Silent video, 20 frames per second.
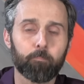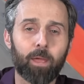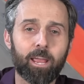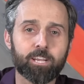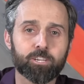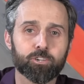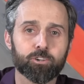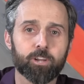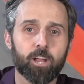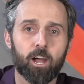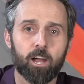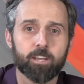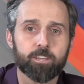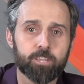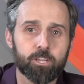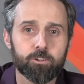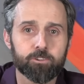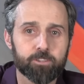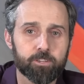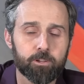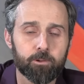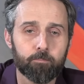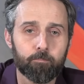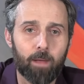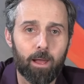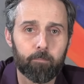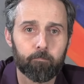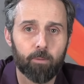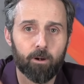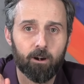Patreon YouTube
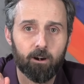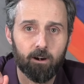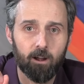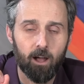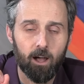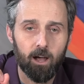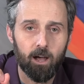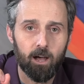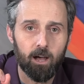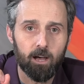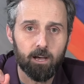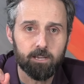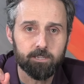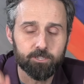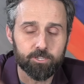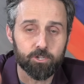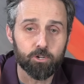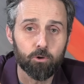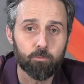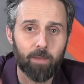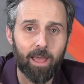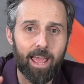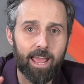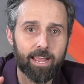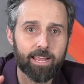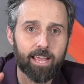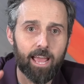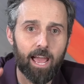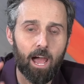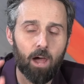member Zoom
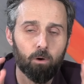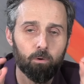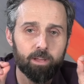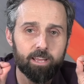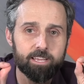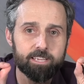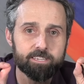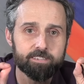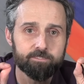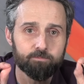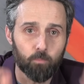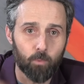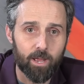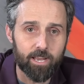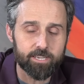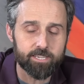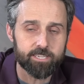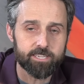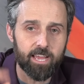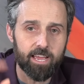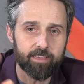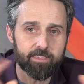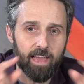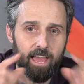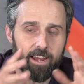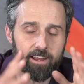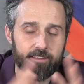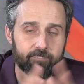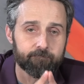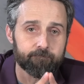Hangout is Wednesday.
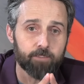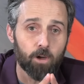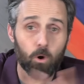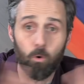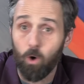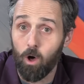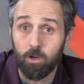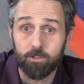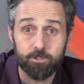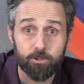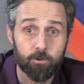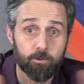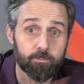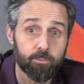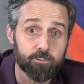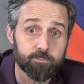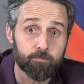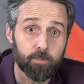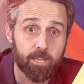That info also in those